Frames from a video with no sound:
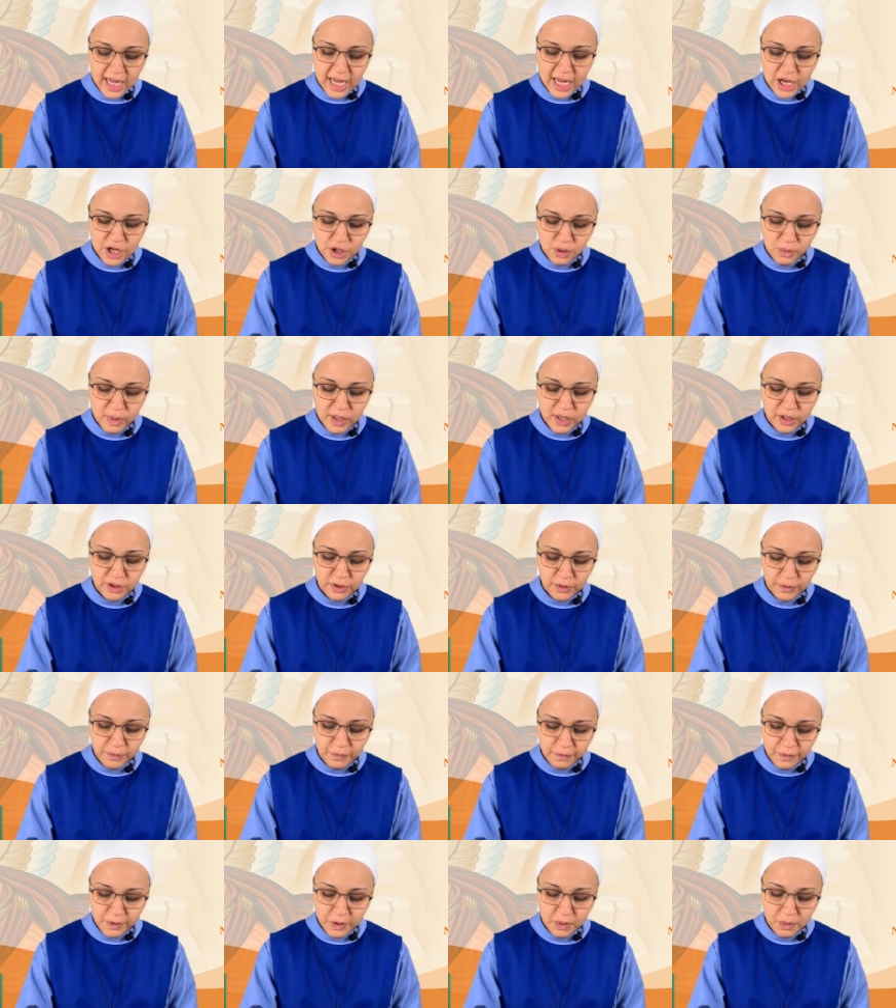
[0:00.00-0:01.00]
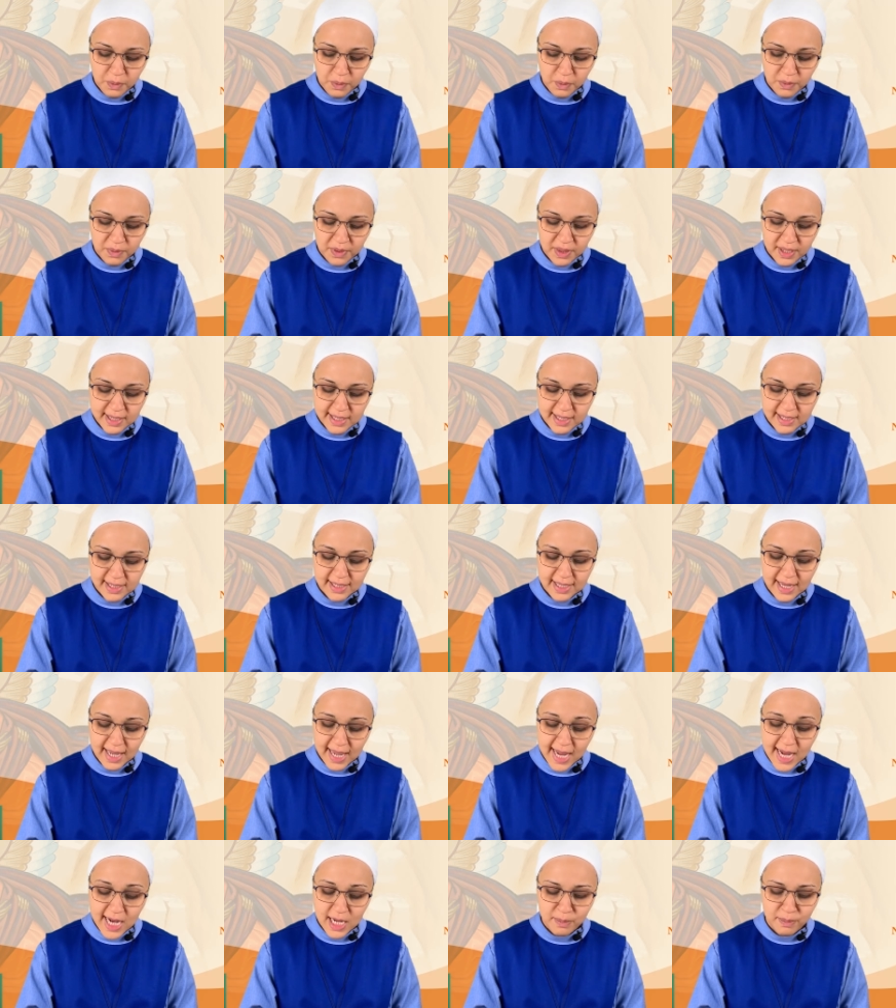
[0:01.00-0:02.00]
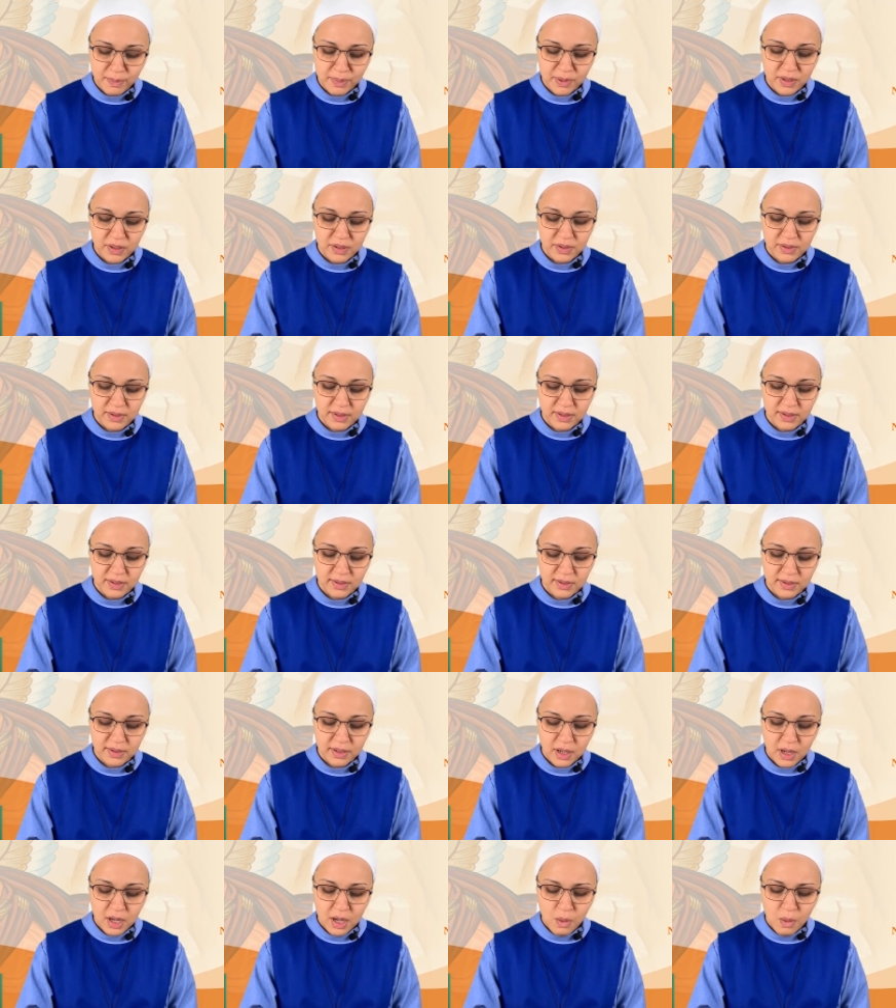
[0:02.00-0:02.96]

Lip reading: in which a few, that is, eight persons,